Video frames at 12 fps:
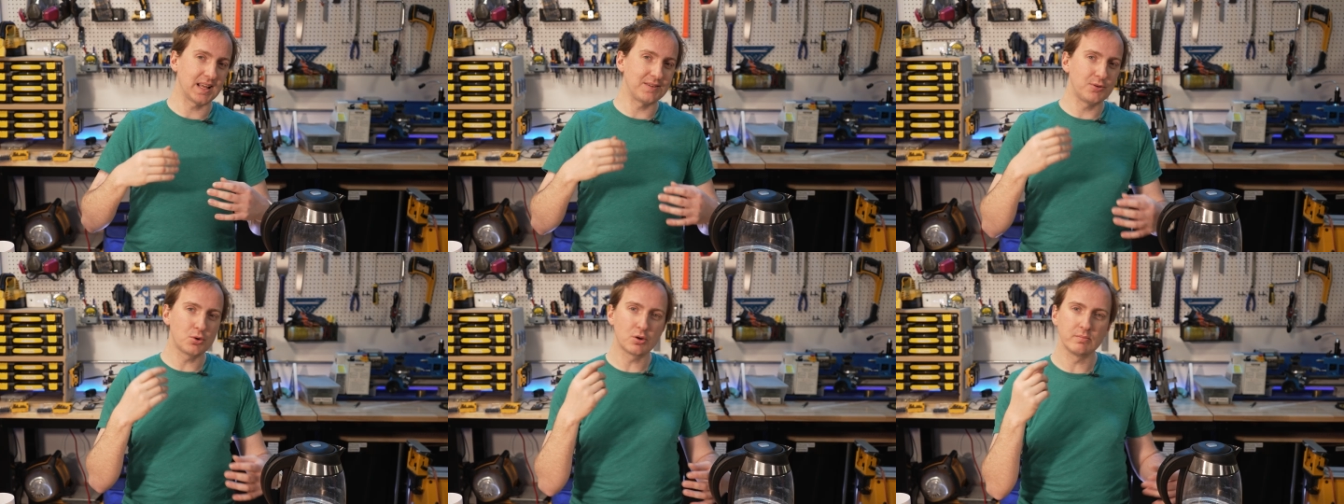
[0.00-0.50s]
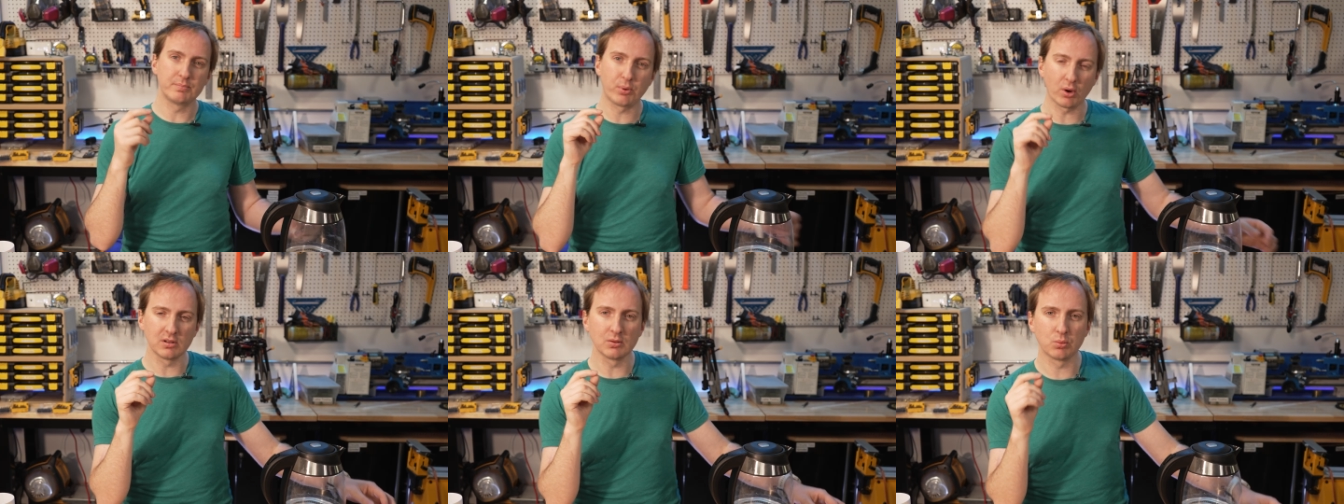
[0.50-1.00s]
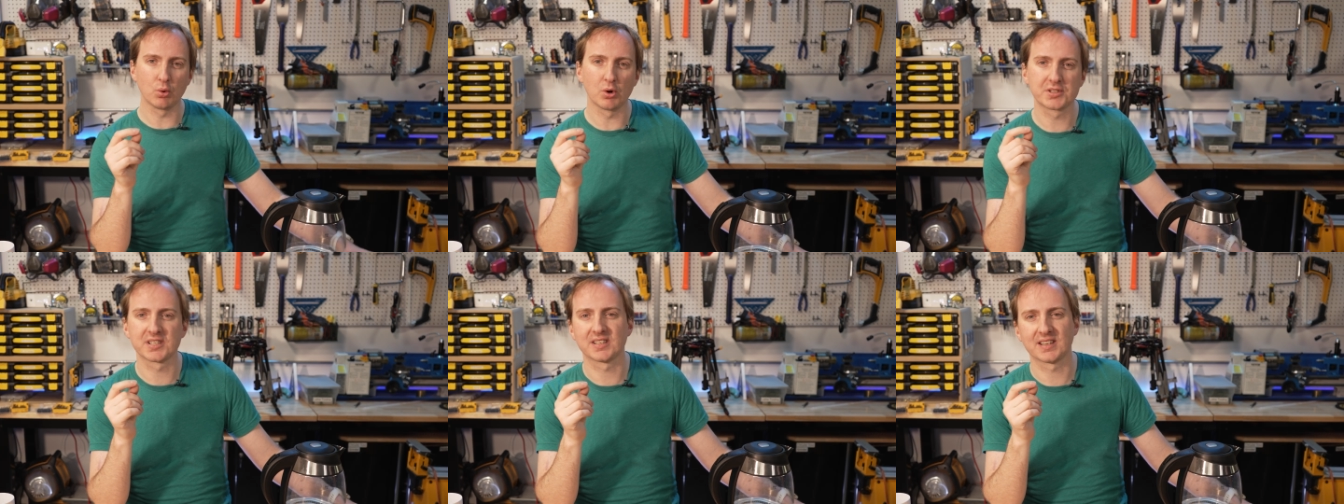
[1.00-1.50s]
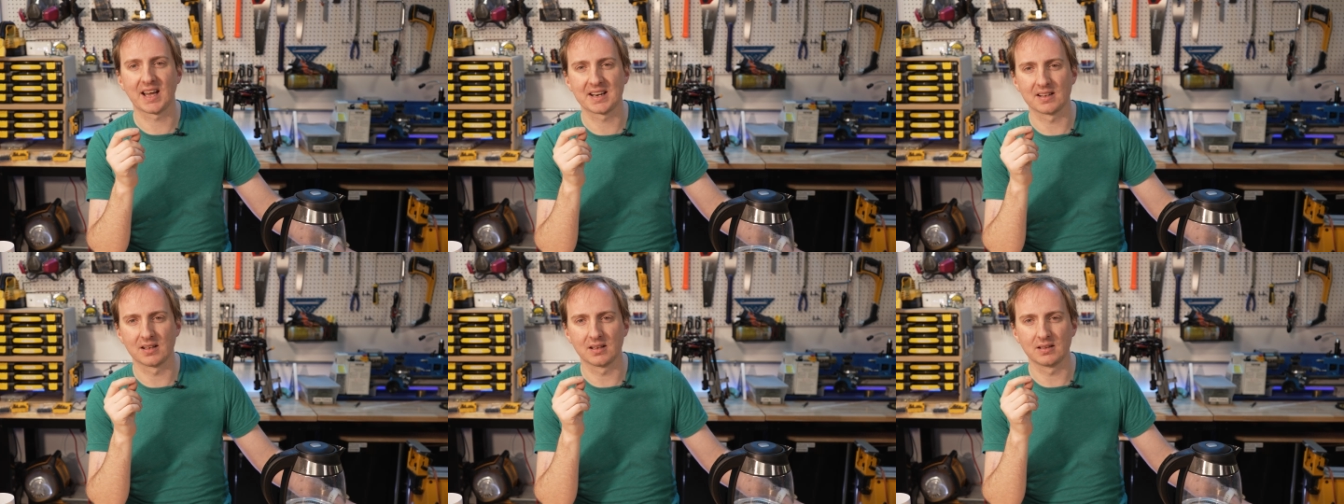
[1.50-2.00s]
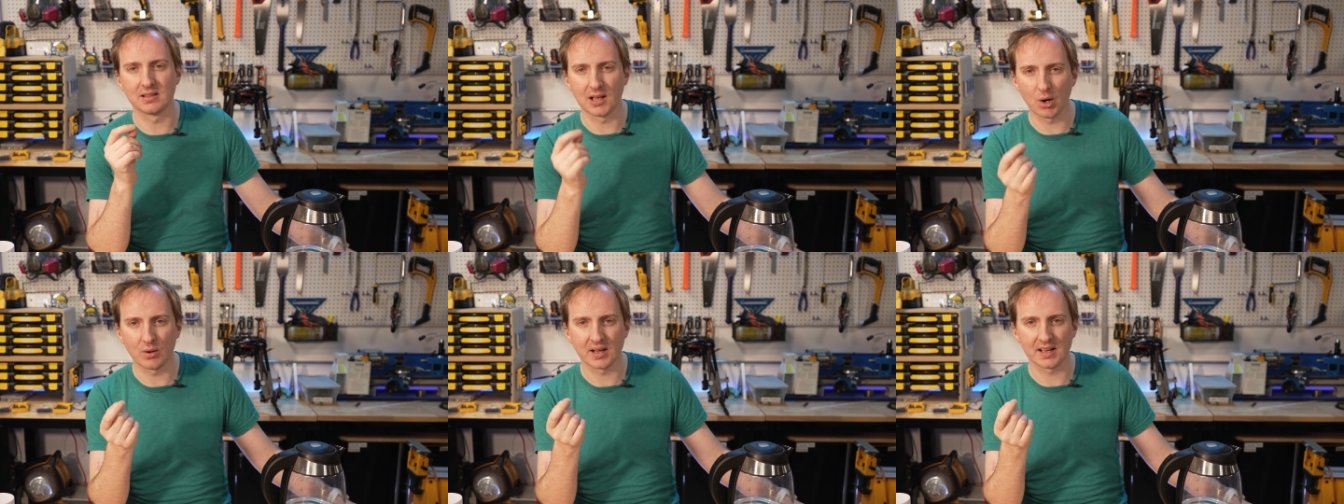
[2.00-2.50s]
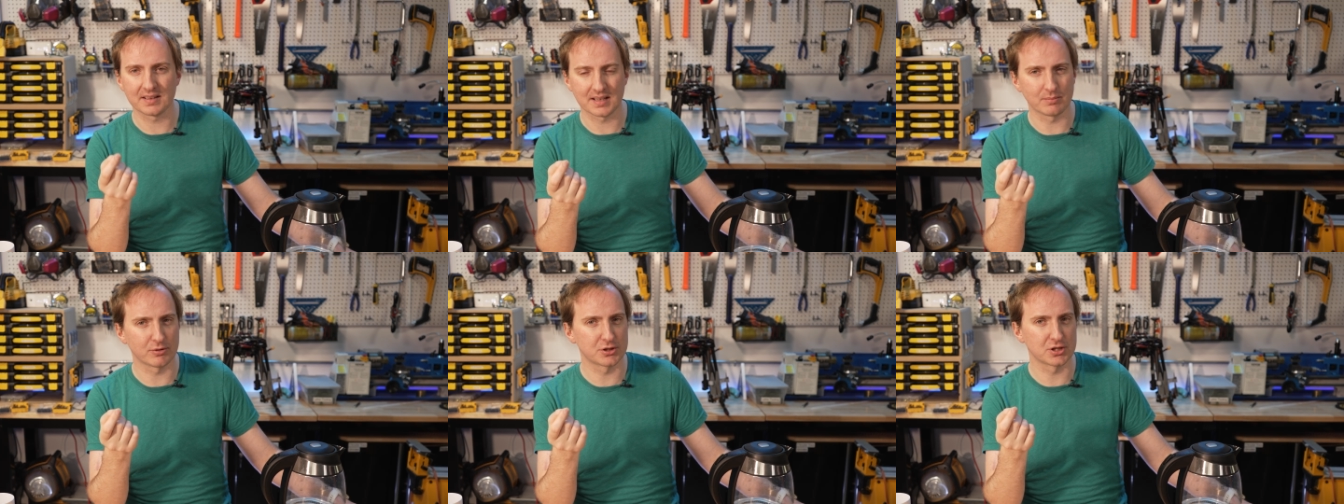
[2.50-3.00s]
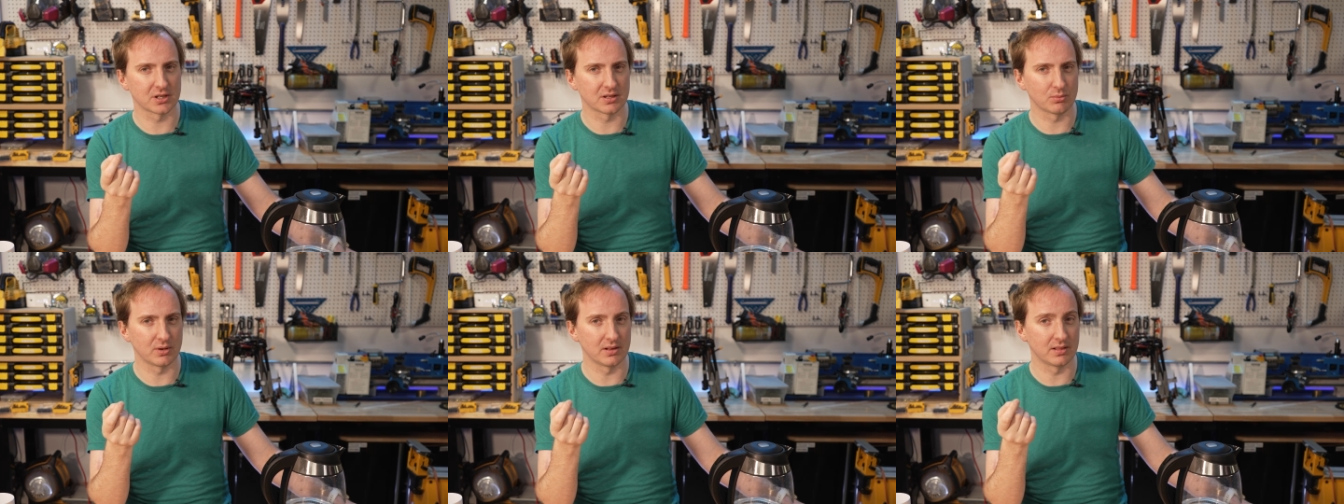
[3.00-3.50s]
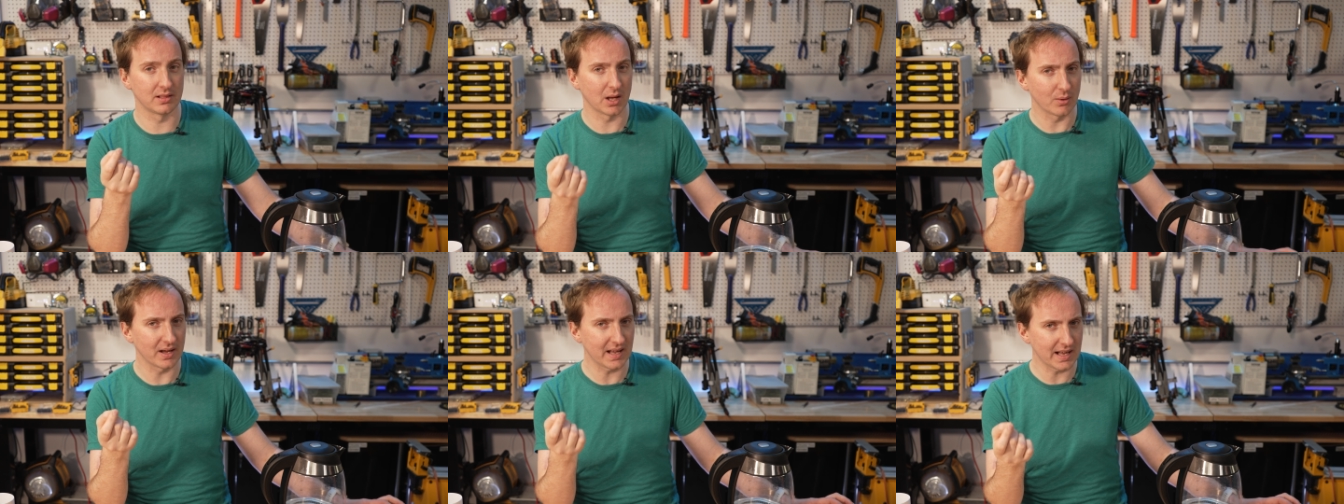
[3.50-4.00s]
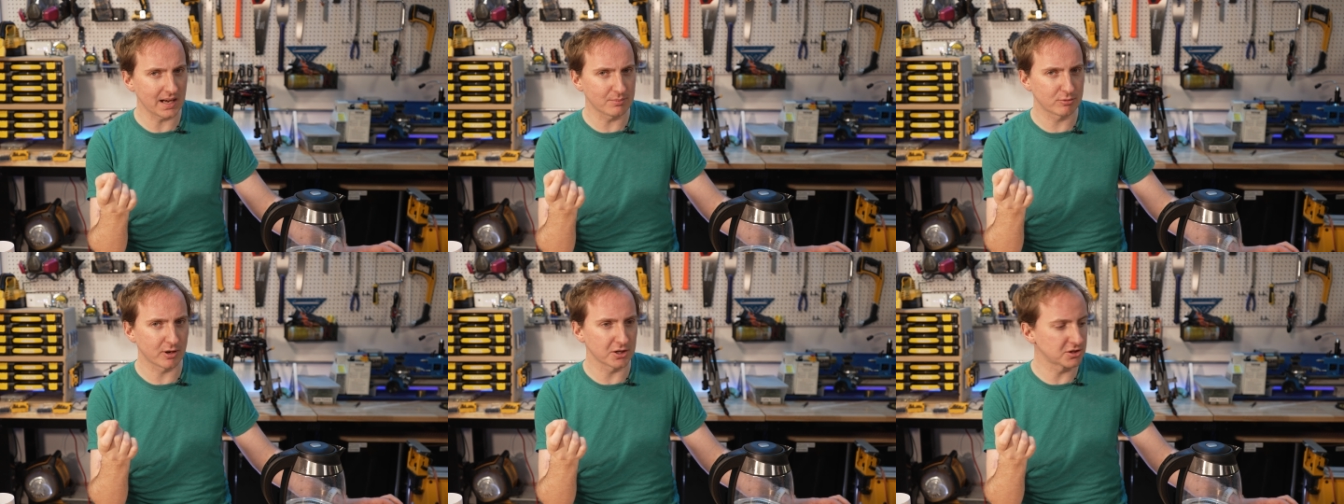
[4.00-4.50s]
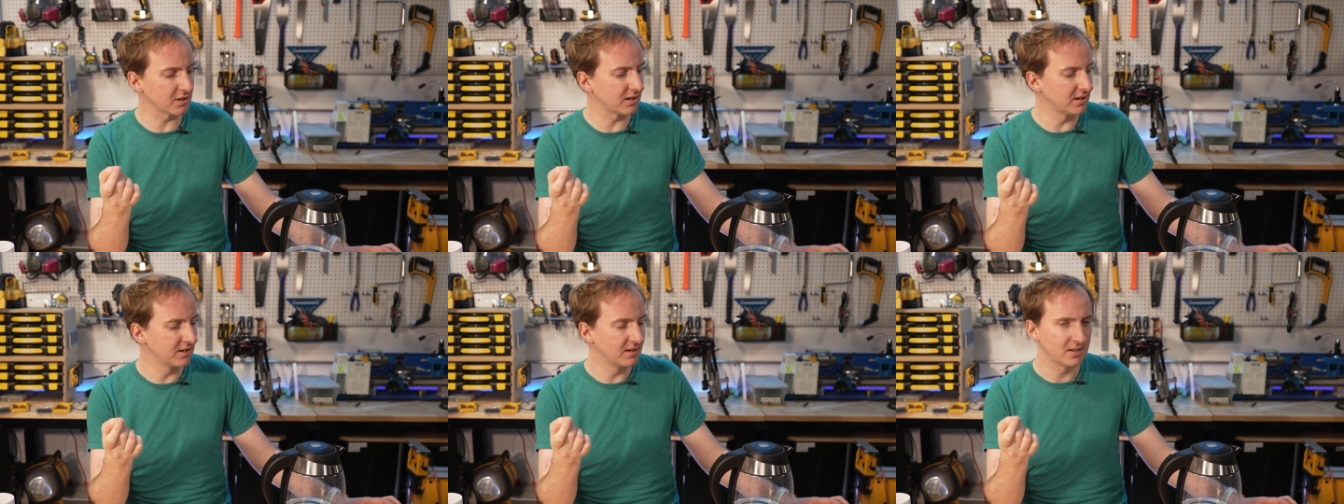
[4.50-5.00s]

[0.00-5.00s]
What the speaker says: If you can boil water at a lower temperature with lower air pressure,